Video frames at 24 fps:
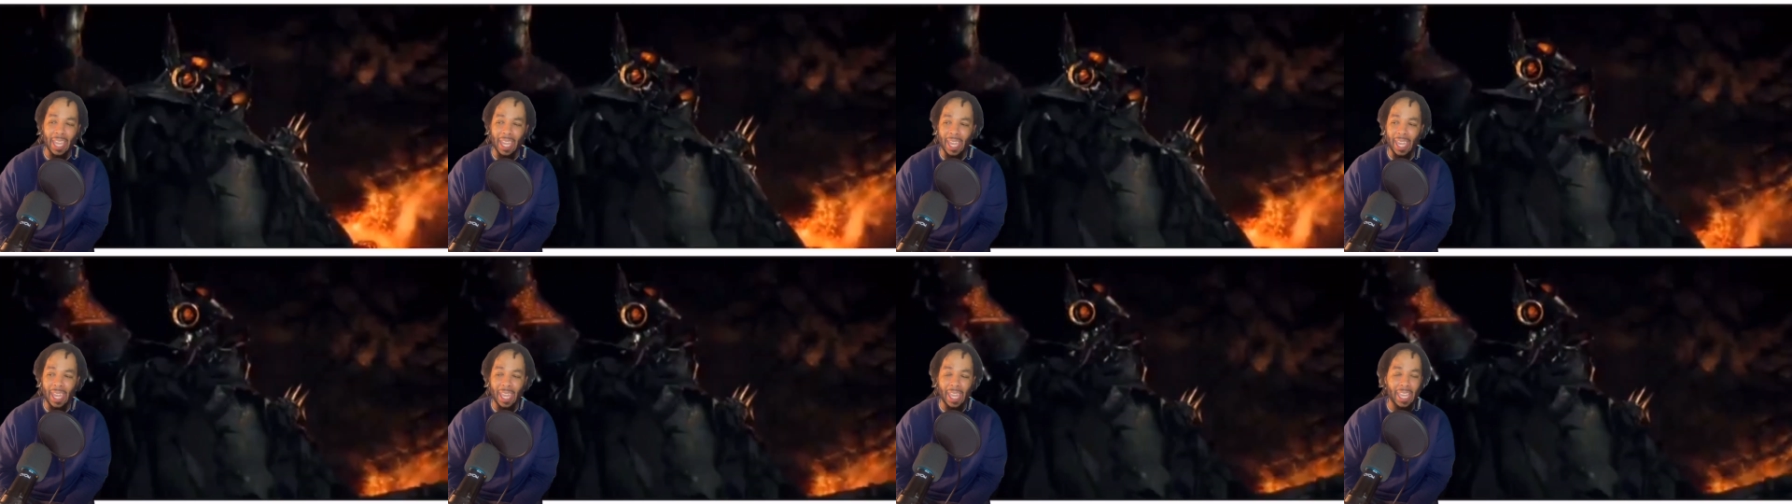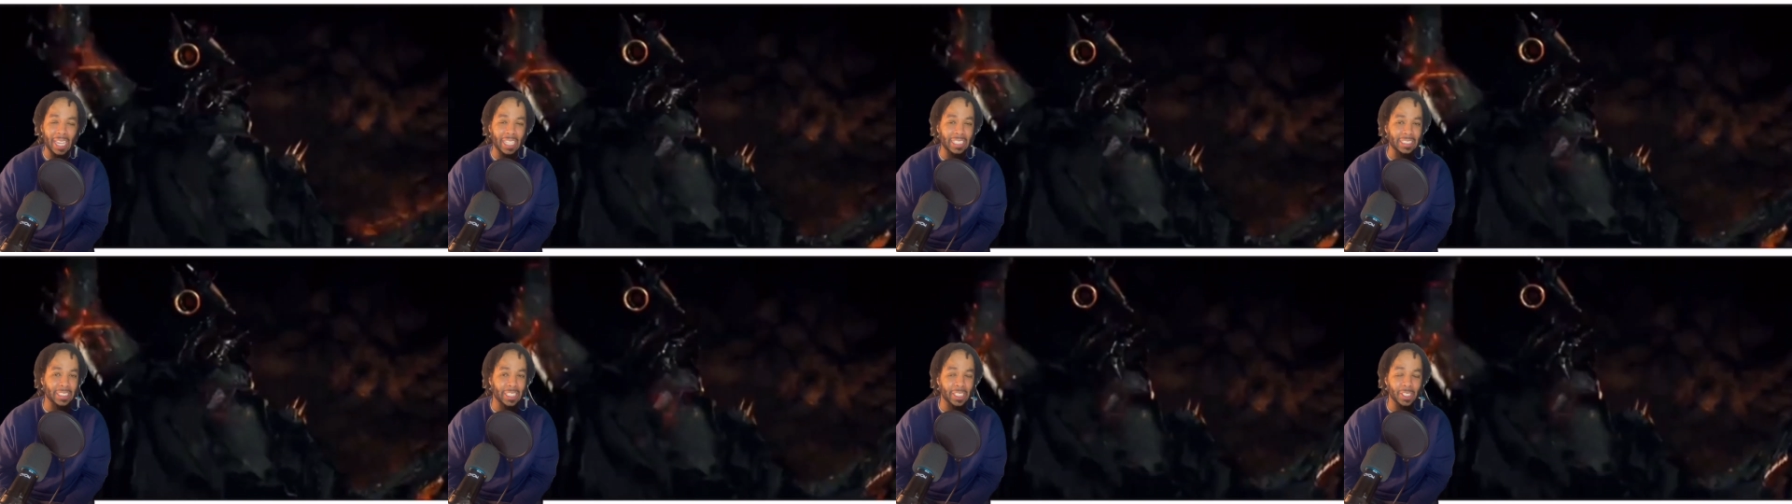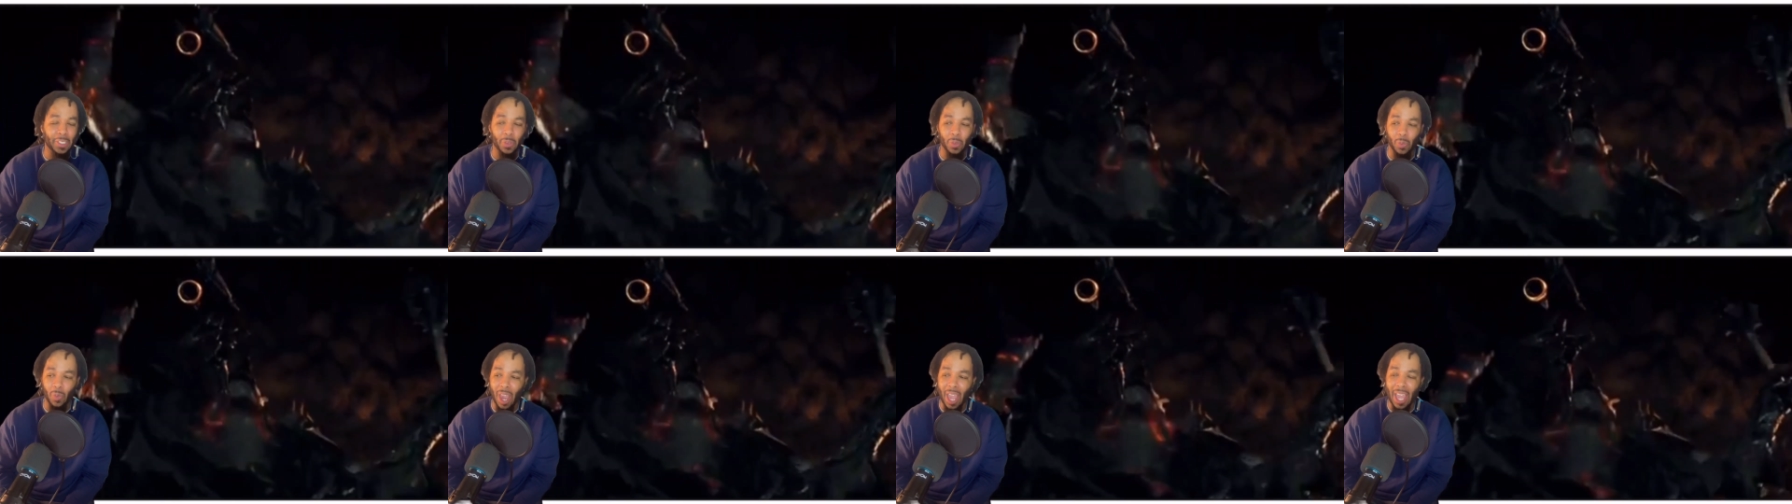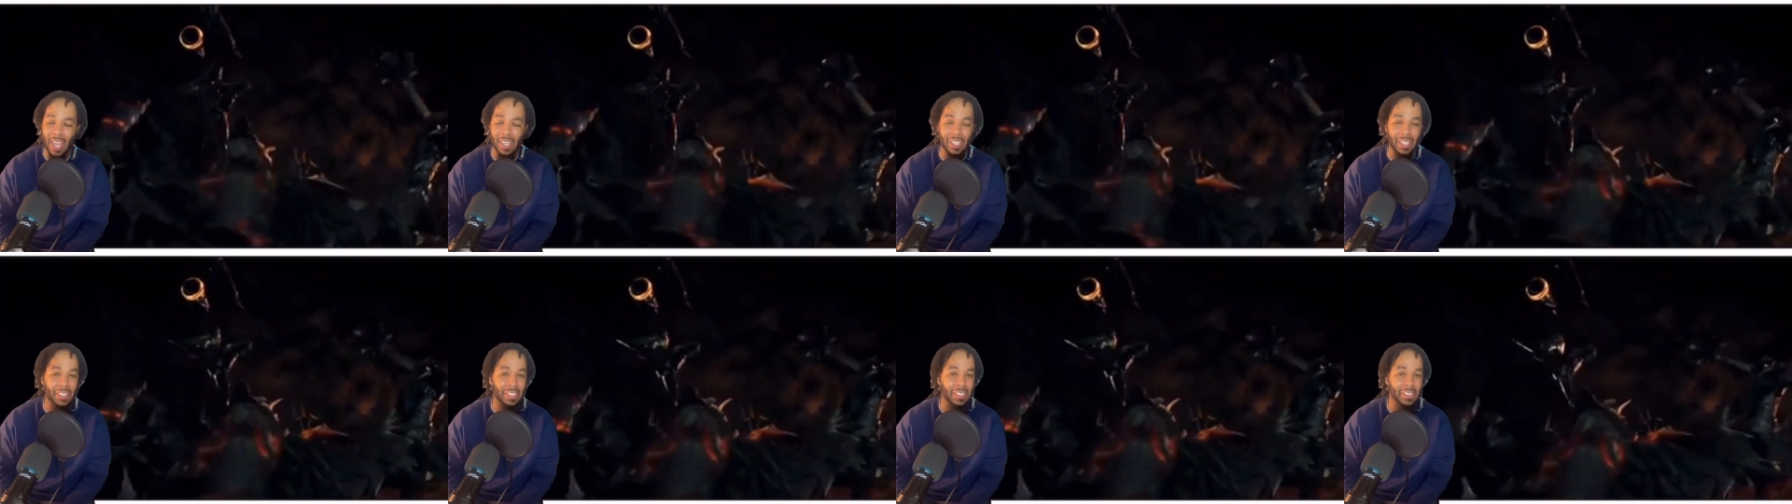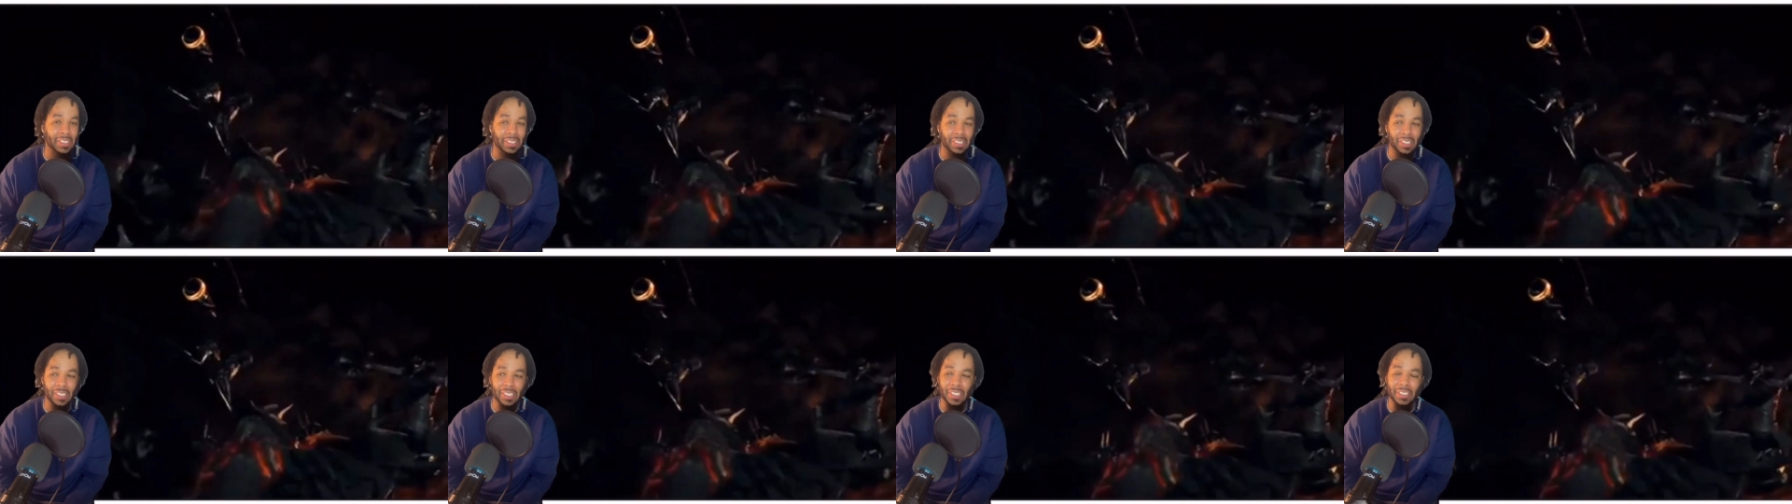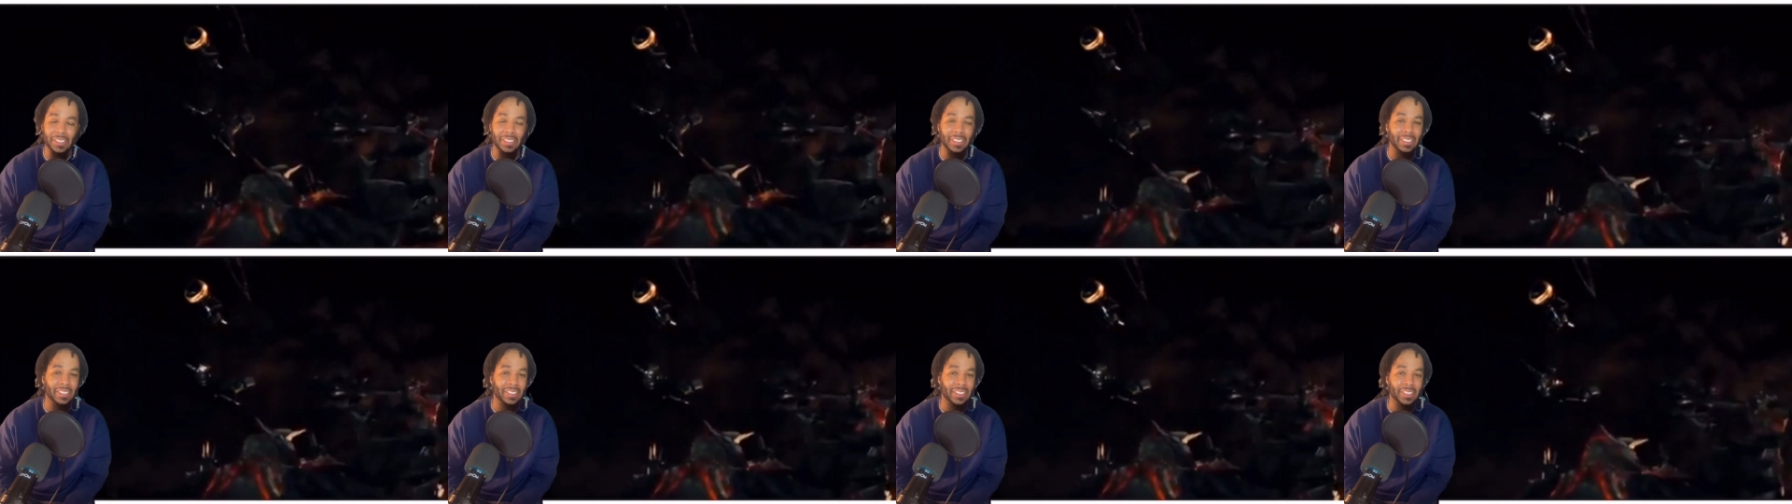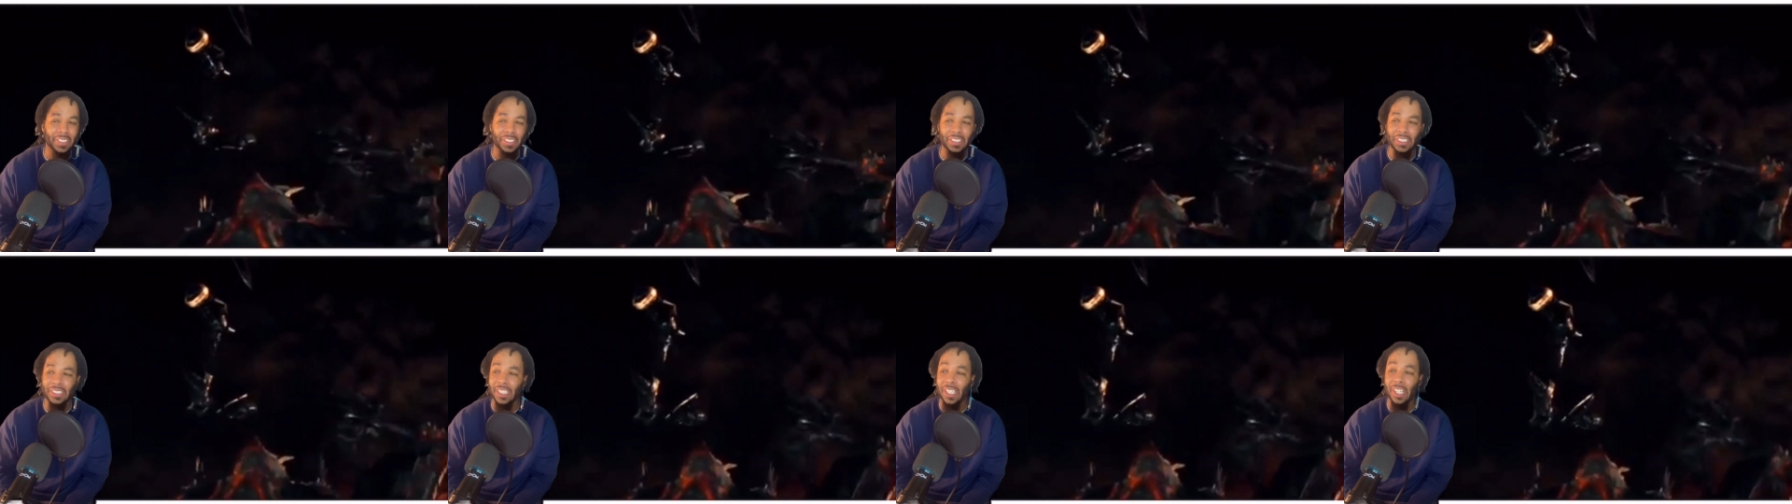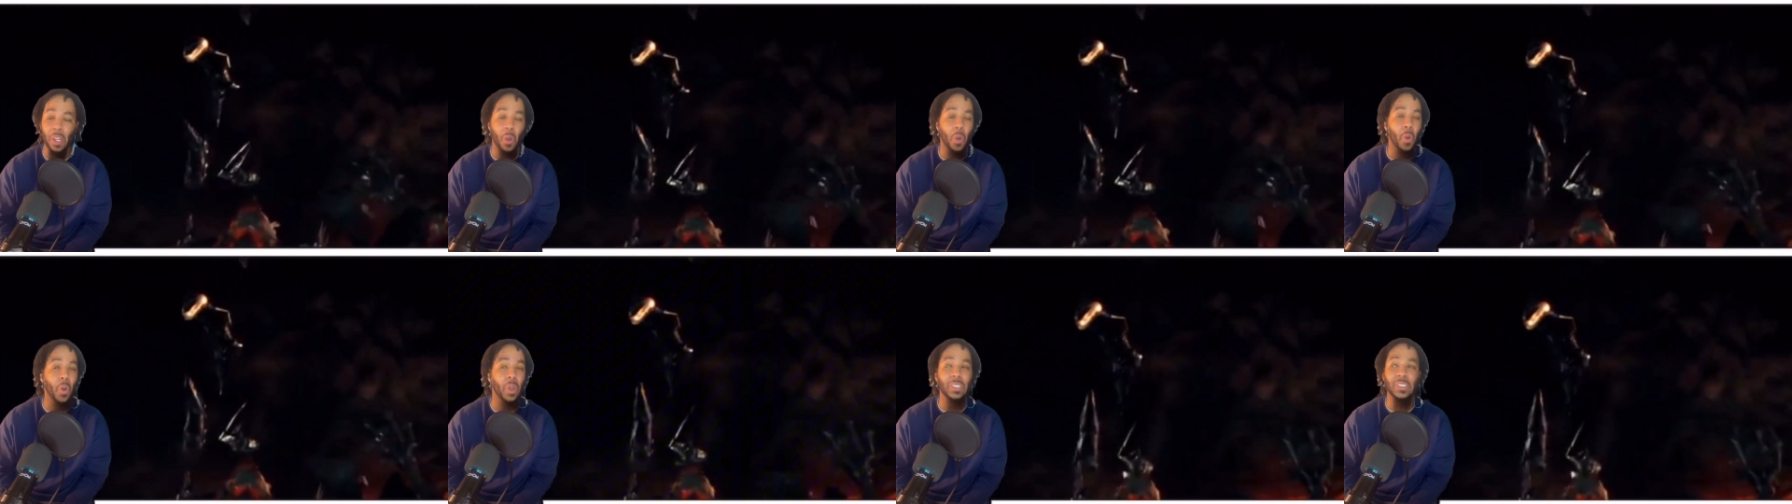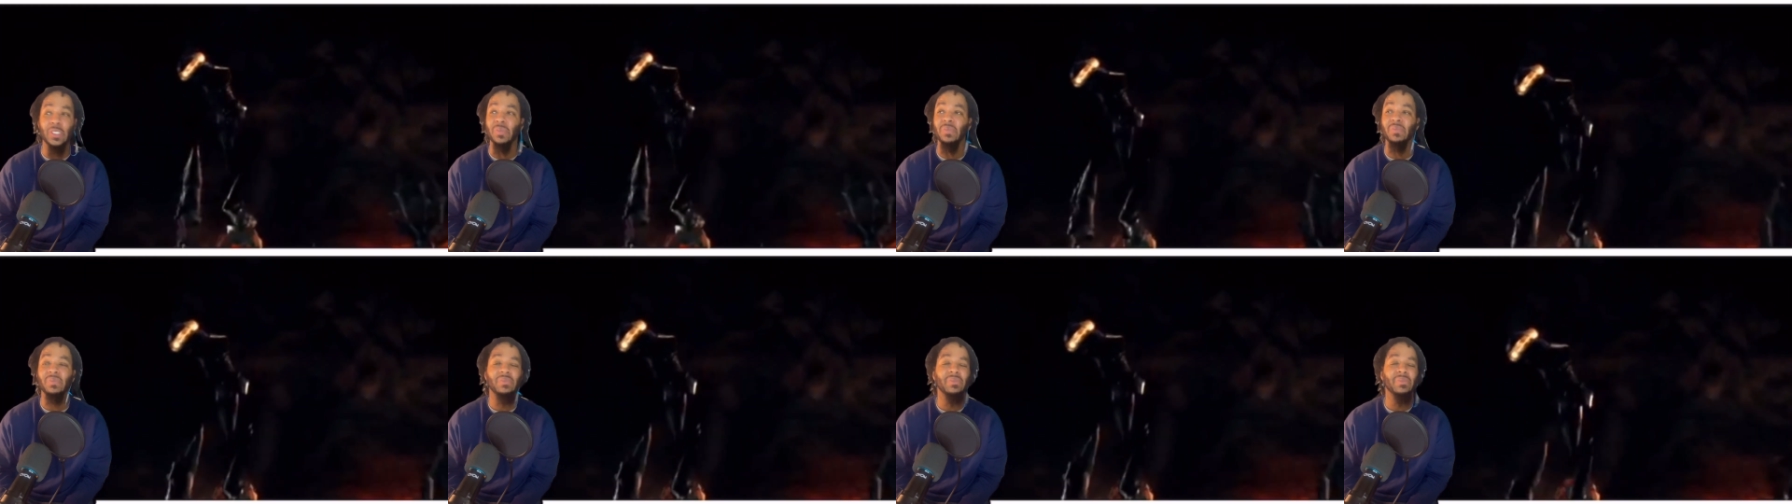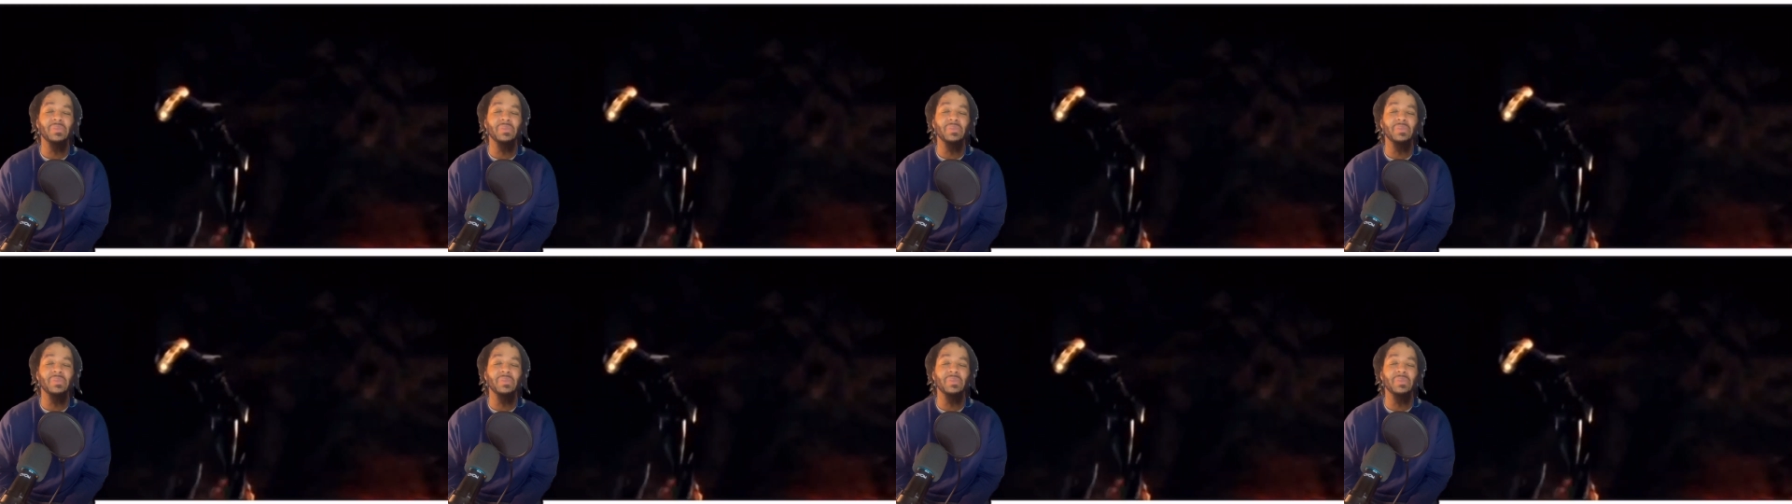ash and rot and disgust and soot, and the horse